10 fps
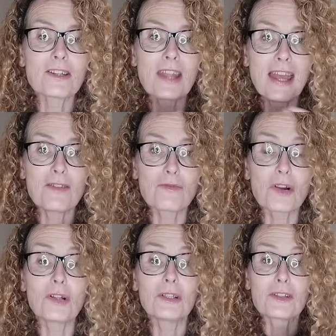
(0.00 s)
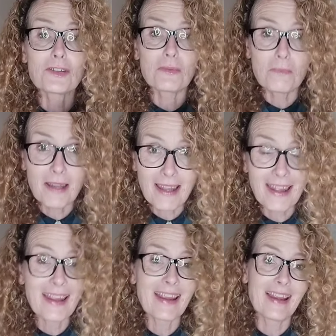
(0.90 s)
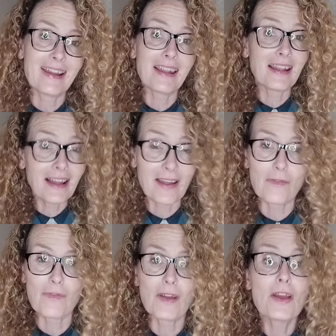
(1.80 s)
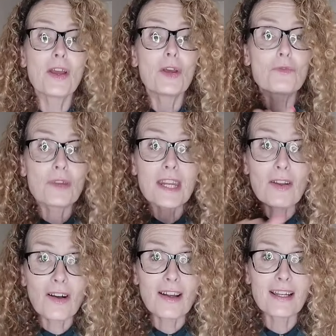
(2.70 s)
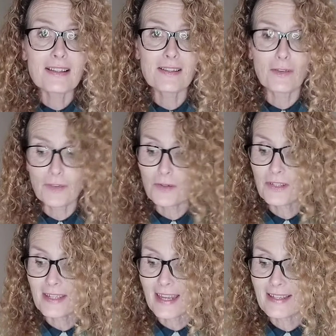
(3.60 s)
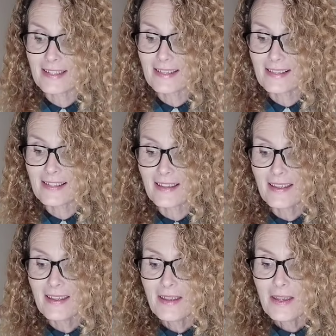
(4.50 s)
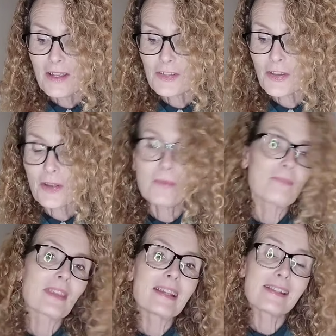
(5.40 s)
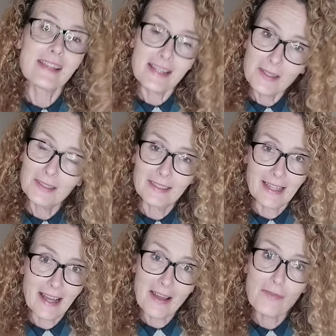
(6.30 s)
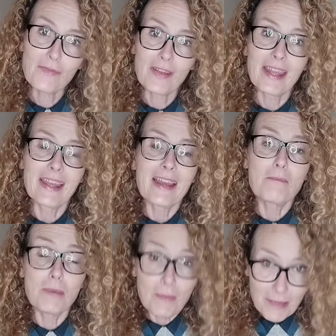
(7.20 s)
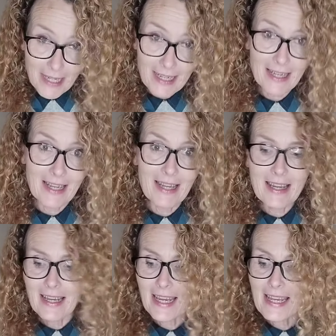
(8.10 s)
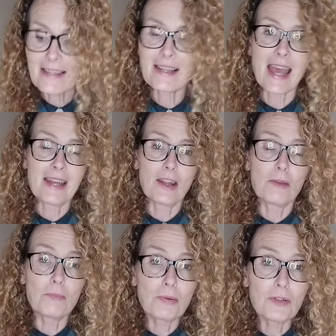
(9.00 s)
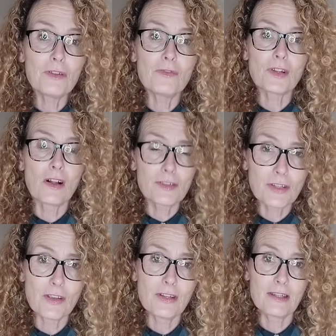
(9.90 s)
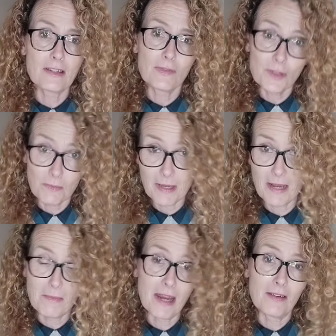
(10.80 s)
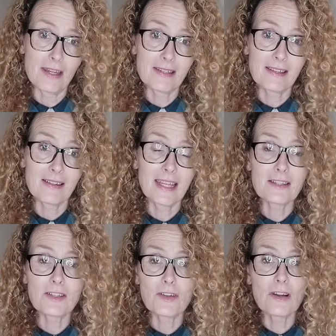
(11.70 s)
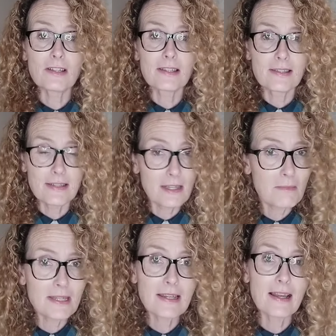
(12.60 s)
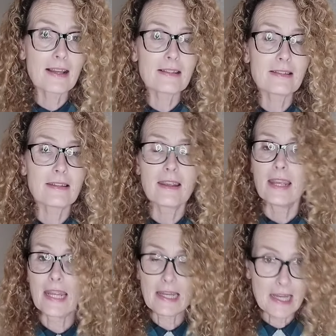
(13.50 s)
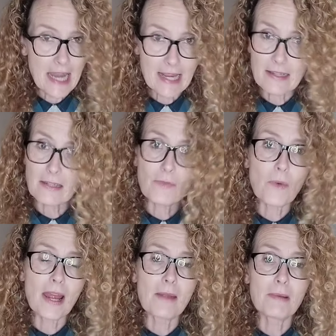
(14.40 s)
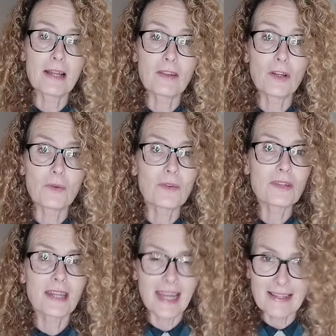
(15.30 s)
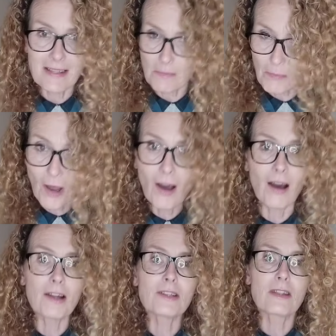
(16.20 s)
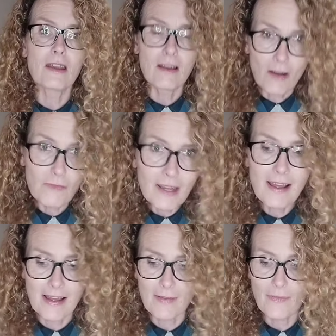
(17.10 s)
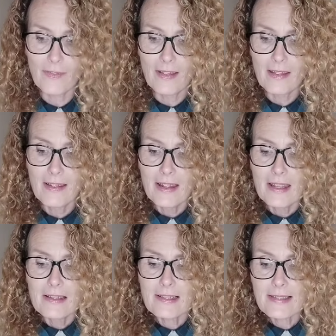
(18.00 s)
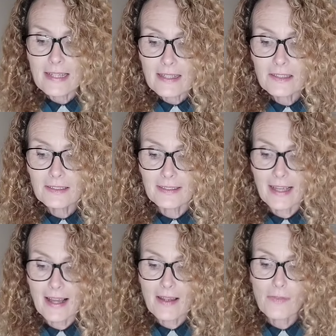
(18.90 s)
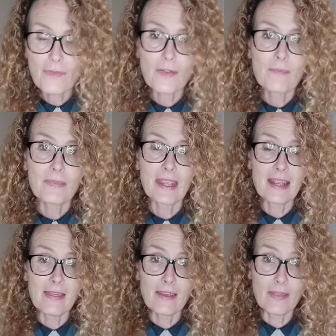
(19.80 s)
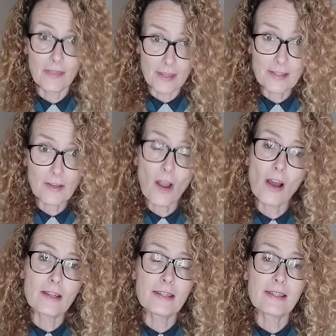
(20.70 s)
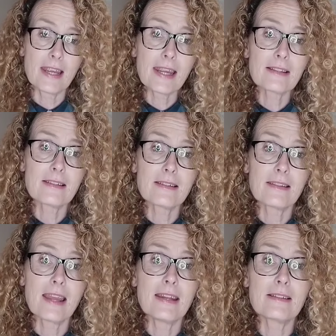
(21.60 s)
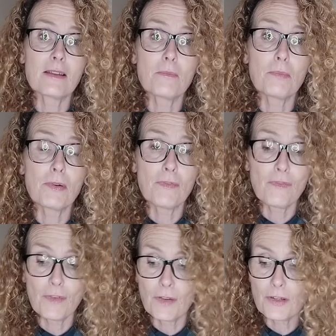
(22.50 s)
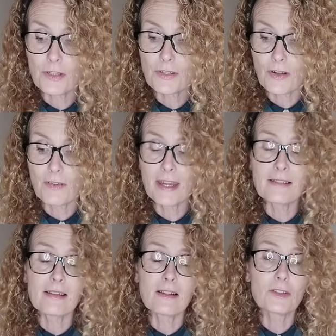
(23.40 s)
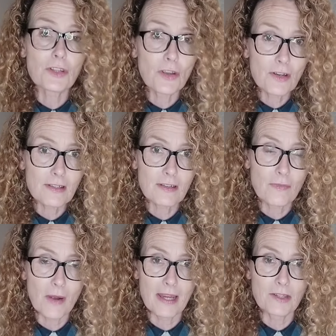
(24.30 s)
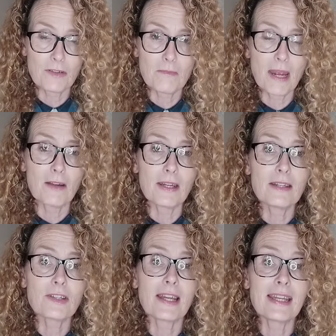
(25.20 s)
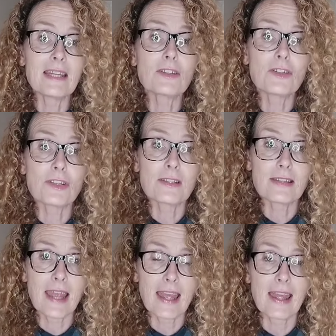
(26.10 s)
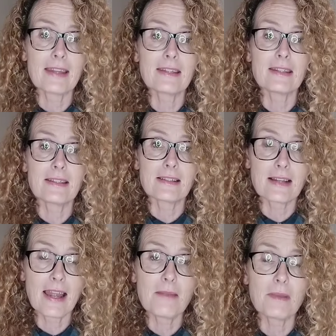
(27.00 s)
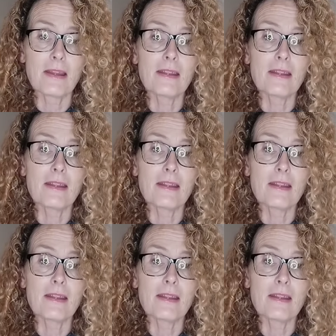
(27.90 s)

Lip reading: and role to play in life, regardless of your status. So single life, biblically, is an approved alternative to being married. It's not stigmatized in a negative way by the Lord. It's a part of life. Single life in this context that is is an alternative way to marriage. I need to just add a disclaimer